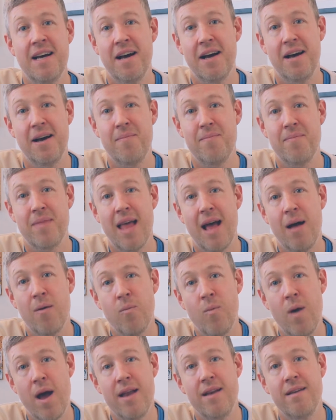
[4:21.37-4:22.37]

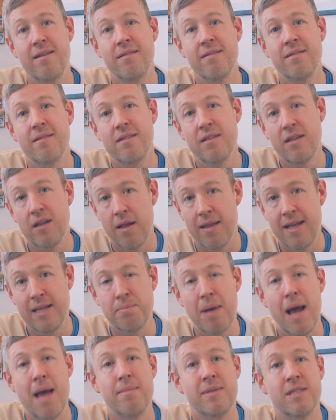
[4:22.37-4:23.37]
and when these
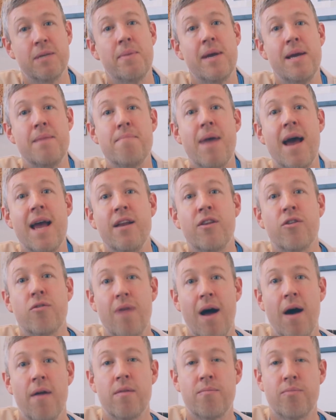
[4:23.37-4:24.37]
payments are being made
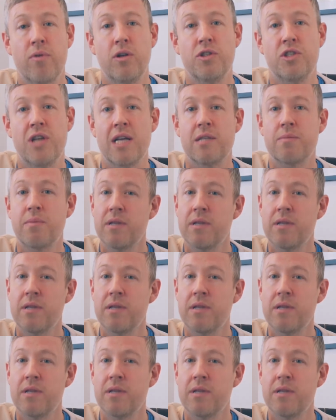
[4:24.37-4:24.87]
throughout the project.